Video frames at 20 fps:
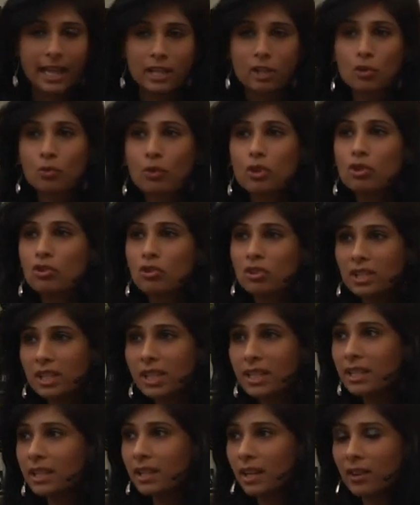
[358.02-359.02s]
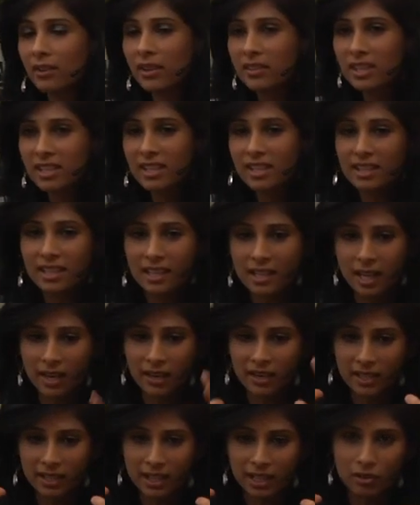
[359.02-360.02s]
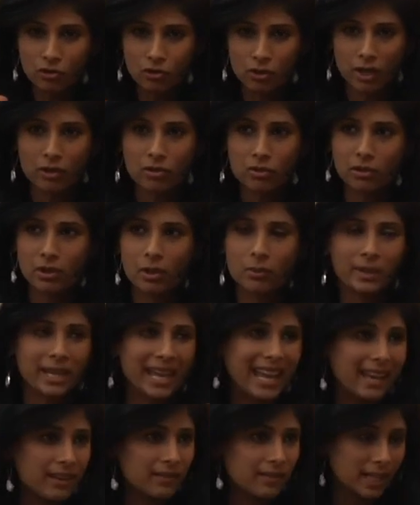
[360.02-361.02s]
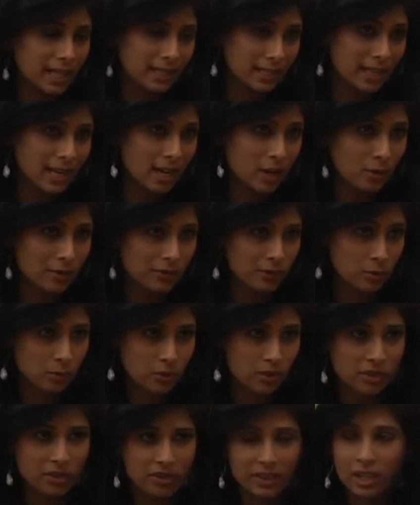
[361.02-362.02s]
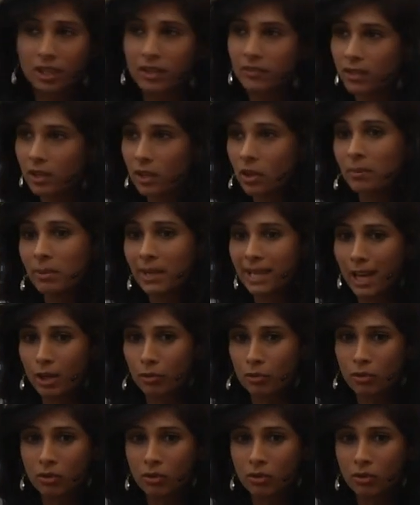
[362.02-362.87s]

And so what you see here, and this is the current conjuncture that we have right now, if you want to think of the global